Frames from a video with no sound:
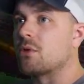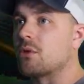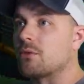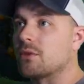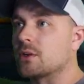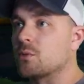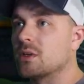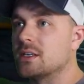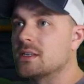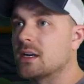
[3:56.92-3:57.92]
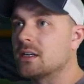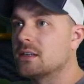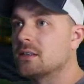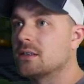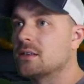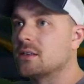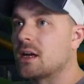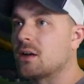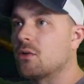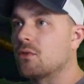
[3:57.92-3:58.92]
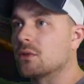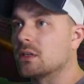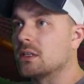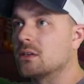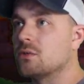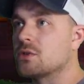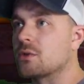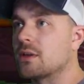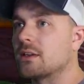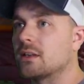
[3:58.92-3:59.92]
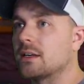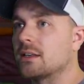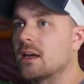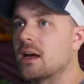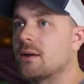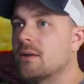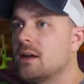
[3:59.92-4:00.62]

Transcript: Perfect, really tight, not overly loose or anything like that.